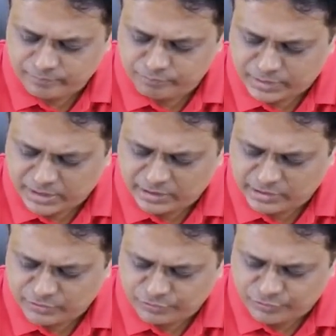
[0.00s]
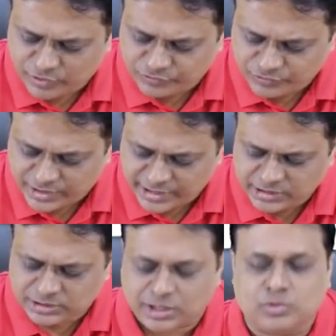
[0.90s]
but
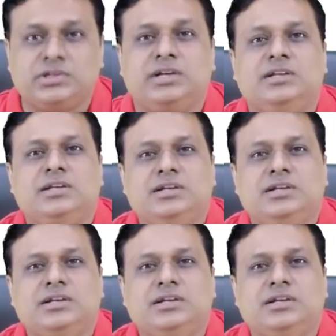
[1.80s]
15000.